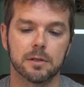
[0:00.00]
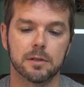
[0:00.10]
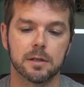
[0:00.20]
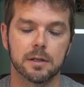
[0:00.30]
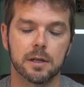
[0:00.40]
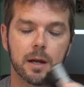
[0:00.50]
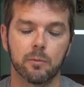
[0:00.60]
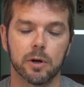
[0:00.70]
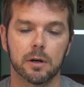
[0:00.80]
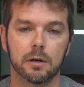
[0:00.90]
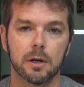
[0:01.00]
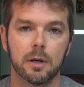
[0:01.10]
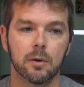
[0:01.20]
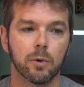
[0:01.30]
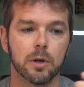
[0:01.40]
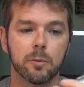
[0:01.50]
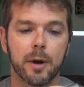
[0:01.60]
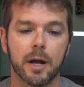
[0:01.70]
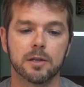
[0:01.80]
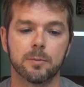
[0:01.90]
in a time where when you
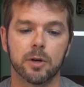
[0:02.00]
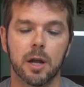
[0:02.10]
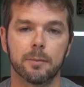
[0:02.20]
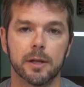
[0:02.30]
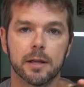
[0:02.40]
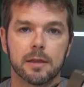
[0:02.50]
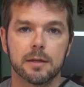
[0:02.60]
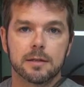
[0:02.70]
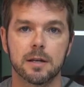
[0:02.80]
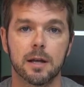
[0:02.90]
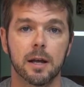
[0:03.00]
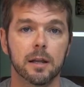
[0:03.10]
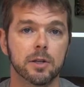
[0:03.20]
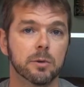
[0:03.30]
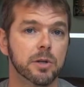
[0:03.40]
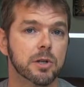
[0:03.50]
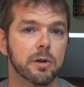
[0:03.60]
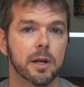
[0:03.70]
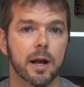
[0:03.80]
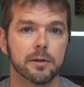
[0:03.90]
buy a small camera like this, unless you were
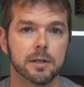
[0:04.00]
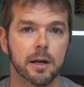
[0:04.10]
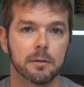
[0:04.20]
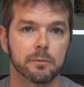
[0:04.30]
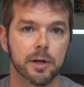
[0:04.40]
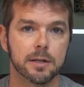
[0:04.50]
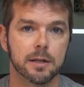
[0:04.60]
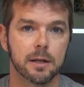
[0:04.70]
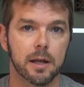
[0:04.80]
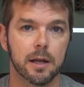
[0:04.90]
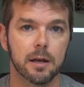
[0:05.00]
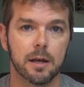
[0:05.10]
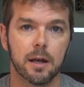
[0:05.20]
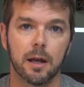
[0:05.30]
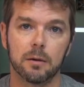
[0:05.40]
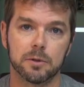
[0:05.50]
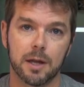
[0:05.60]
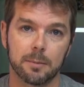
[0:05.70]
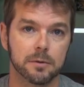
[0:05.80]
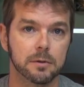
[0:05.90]
shooting it outside in bright sunlight, it was
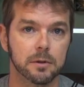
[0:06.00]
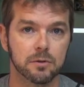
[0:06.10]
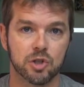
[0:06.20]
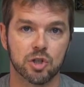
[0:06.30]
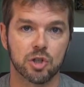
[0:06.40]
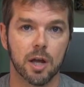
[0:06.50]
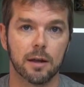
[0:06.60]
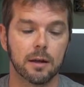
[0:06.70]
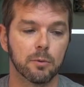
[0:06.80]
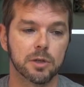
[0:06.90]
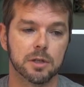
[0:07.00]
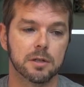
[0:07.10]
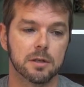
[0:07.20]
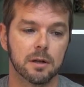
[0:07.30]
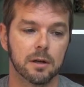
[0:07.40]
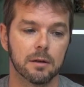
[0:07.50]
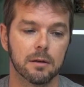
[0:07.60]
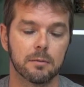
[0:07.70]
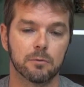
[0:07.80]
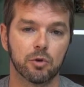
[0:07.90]
absolute shit. It was just
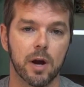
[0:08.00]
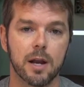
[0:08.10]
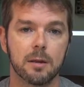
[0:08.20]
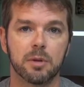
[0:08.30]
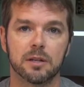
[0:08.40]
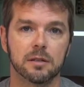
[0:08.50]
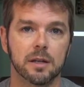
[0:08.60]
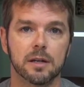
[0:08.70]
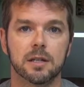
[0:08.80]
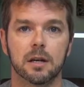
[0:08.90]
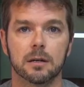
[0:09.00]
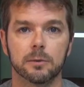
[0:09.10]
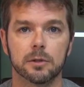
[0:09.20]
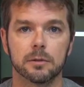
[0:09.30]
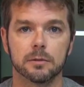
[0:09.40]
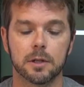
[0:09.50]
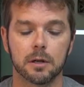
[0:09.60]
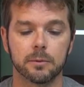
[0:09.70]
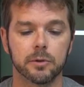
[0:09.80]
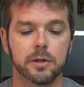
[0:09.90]
grainy, pixelated,
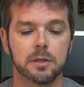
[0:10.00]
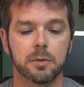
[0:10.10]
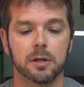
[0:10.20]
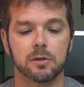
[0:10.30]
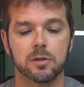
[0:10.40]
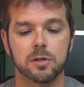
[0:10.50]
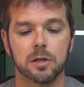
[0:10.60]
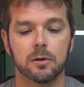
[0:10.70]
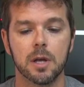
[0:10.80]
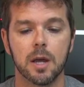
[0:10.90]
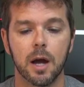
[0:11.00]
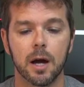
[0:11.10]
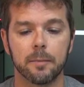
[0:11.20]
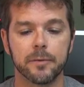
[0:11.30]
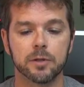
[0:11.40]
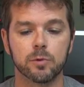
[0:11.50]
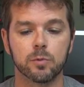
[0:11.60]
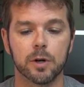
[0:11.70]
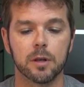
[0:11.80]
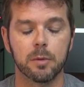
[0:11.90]
terrible noisy pictures. So this
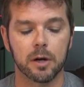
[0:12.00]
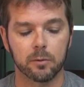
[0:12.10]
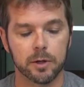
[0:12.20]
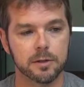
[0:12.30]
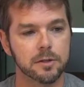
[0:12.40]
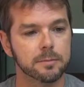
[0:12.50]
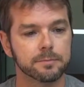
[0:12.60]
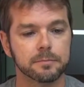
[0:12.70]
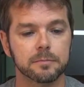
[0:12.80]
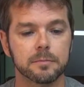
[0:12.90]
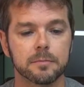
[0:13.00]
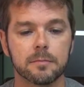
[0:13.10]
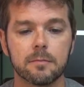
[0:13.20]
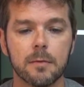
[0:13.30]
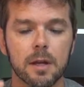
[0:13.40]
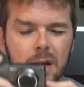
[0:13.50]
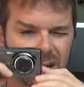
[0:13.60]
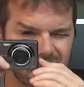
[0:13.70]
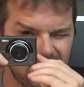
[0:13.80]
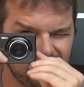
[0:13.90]
was one of the better ones.
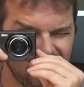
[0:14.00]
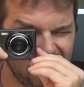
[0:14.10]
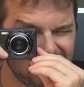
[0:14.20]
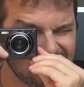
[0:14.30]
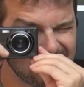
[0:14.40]
And it even has a